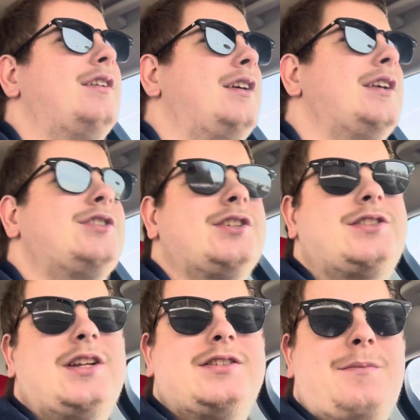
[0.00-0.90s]
It just
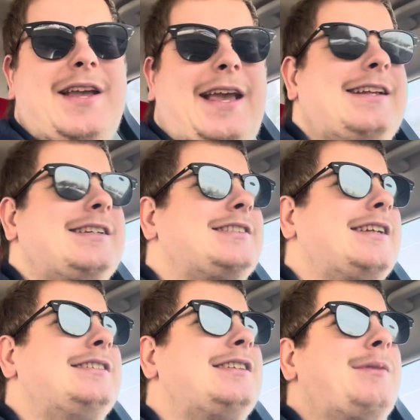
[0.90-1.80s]
doesn't make any
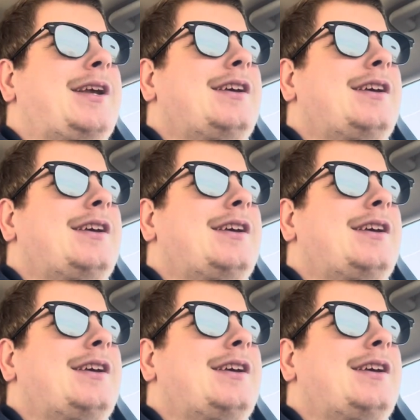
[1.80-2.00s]
sense to me.